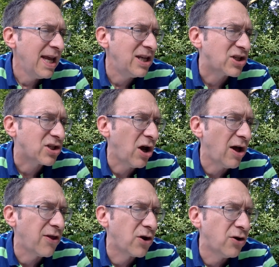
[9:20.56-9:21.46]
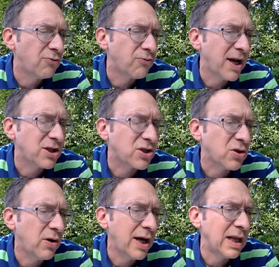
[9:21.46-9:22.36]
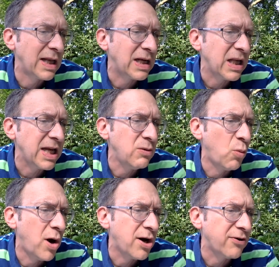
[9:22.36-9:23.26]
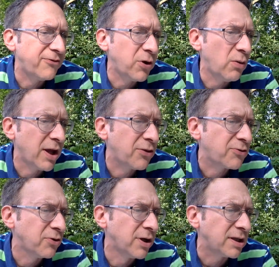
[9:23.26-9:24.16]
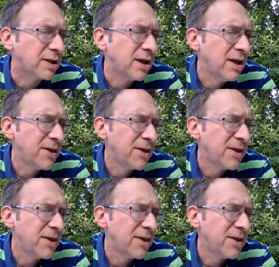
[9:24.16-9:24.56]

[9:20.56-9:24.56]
He saw the good red soil and clean water flowing through it,